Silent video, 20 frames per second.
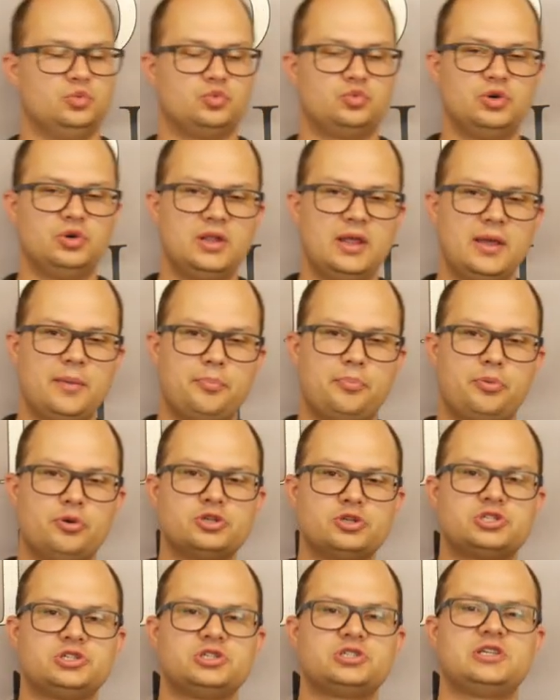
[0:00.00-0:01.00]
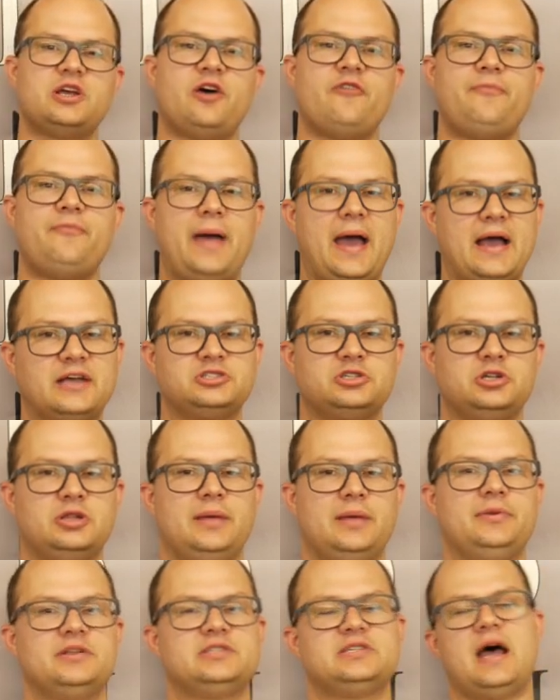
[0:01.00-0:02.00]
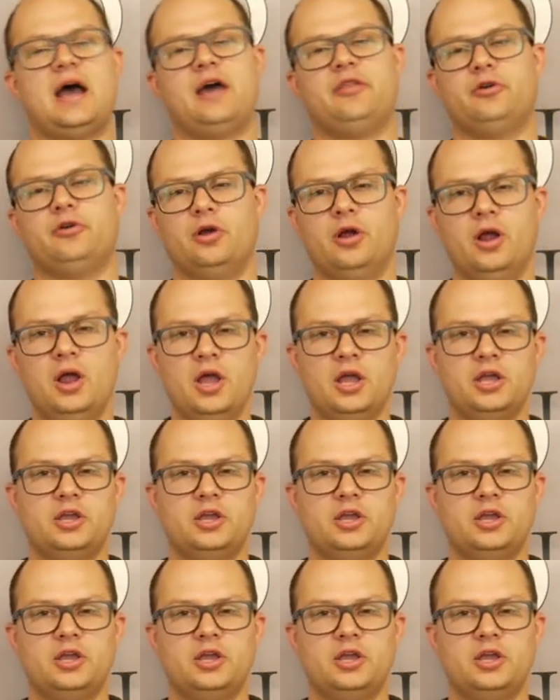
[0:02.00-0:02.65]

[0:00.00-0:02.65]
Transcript: really push yourself past your limits either